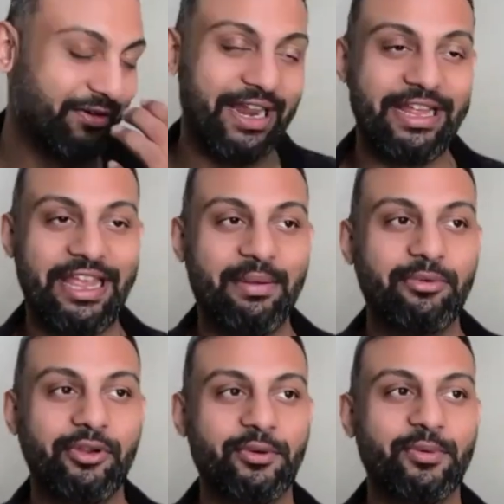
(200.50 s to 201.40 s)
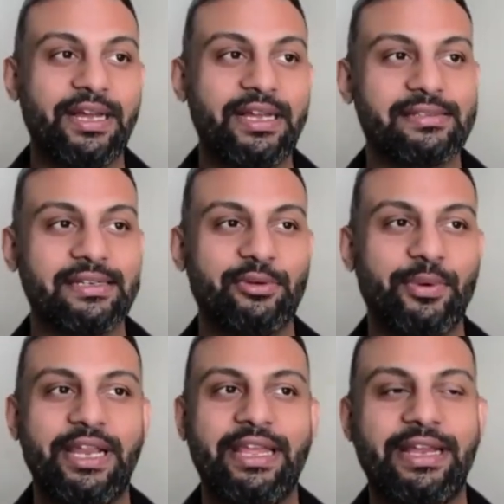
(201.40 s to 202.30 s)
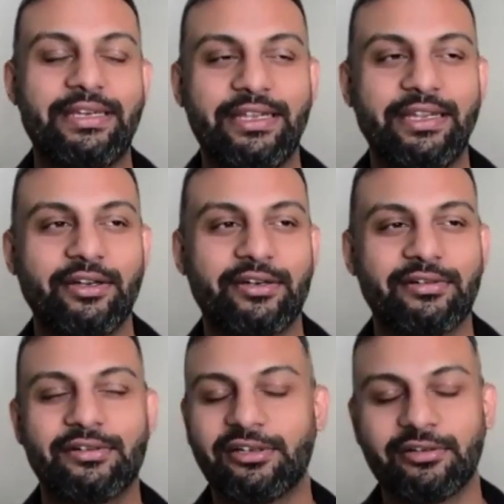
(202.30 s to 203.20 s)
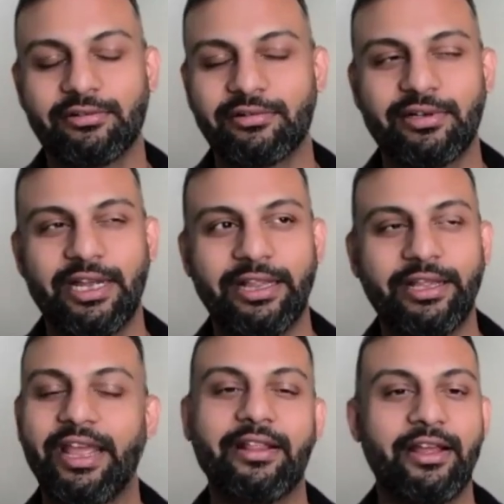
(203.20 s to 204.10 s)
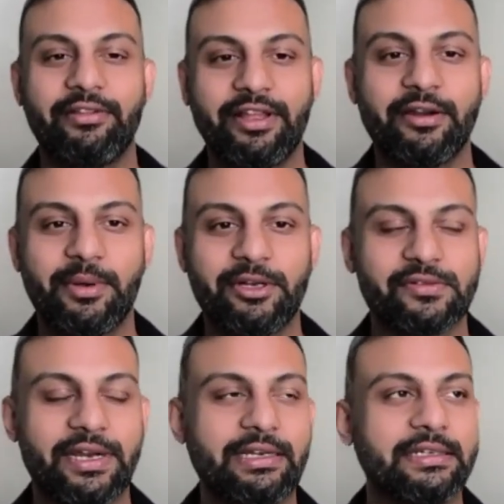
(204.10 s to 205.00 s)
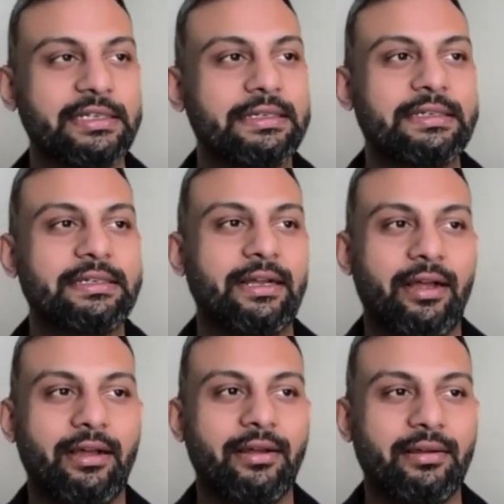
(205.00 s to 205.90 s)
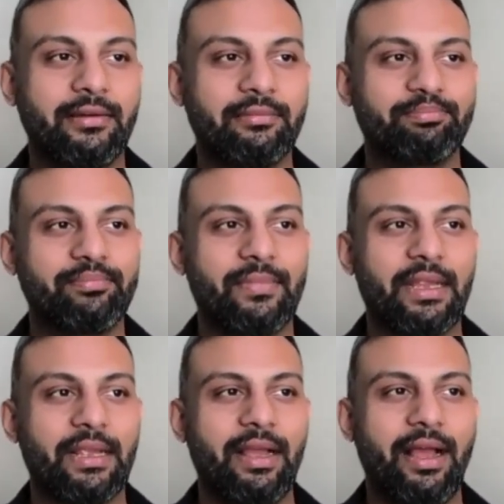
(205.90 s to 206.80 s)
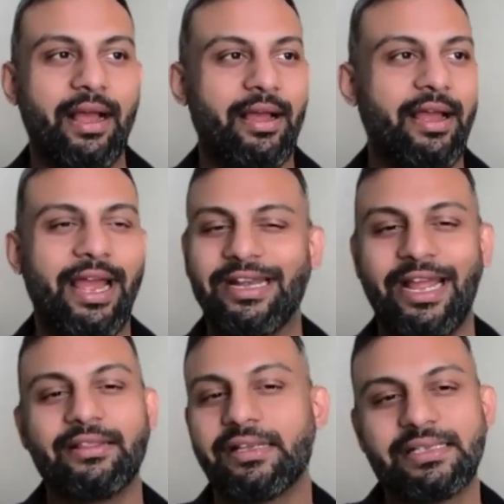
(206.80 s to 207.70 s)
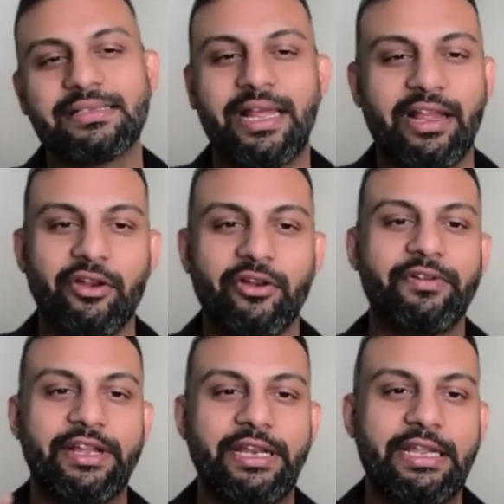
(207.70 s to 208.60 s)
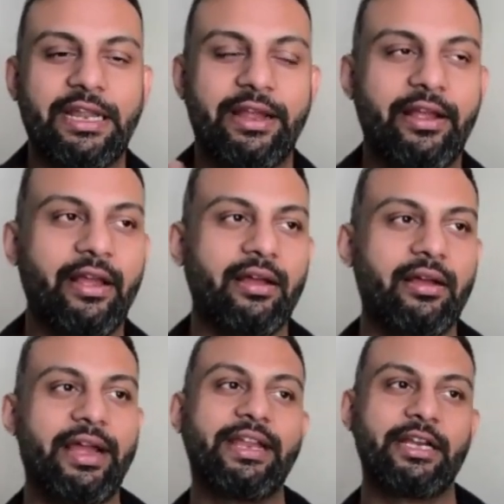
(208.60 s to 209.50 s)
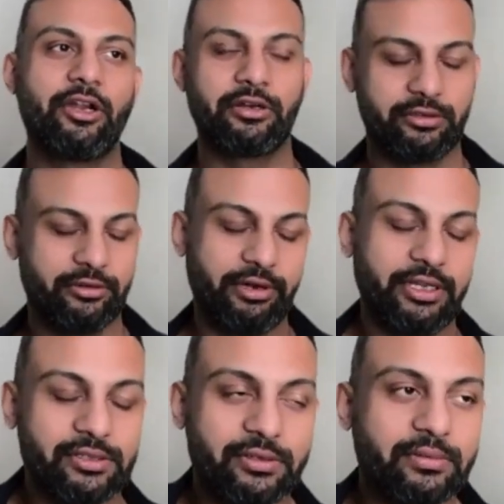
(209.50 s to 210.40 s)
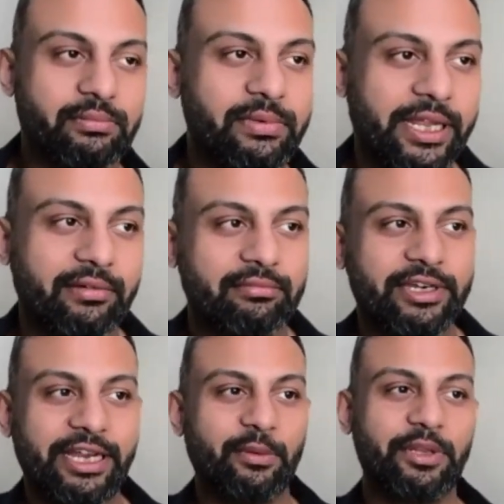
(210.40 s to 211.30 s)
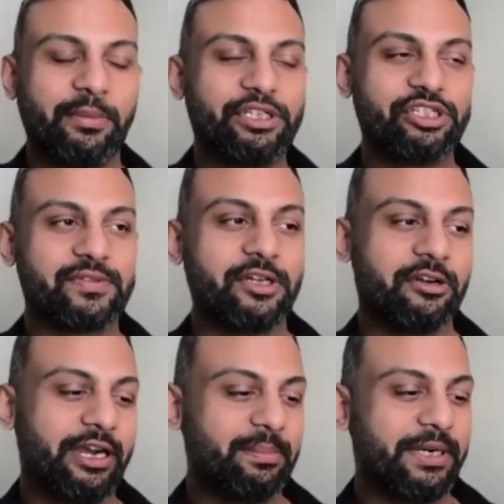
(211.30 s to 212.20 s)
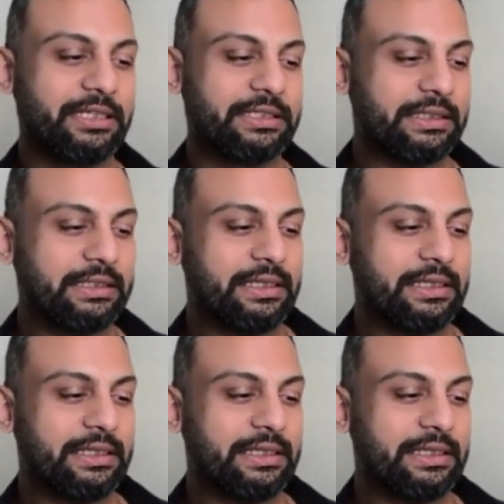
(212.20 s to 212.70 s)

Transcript: when I came to US in 2018 or I think, yeah, that thereabouts, right? Uh, and this is like, very like anecdotal, so like take it with a pinch of salt, right? But